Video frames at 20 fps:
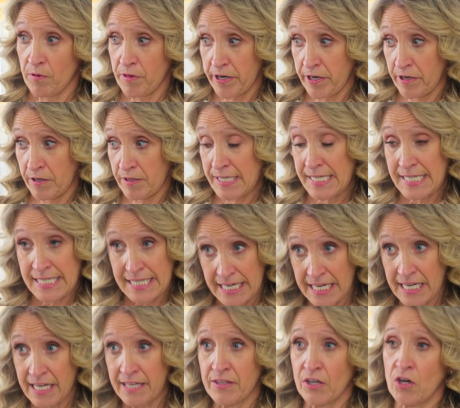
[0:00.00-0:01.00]
that are
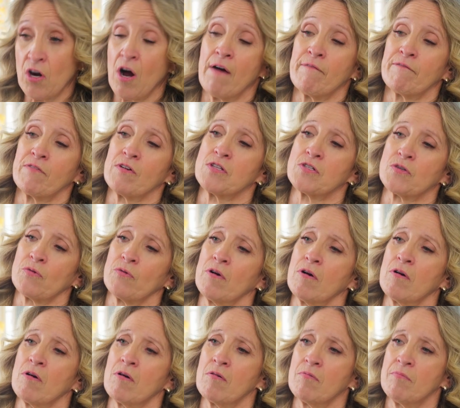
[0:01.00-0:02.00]
sitting in the conference
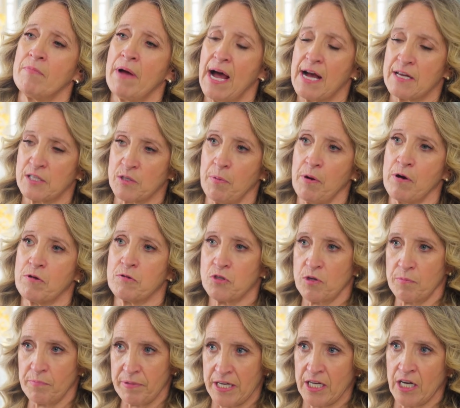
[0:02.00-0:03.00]
room, as opposed
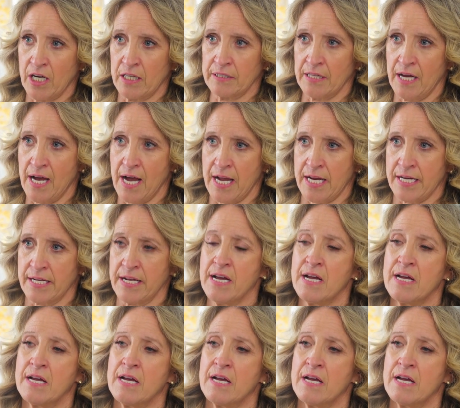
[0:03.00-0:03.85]
to being online,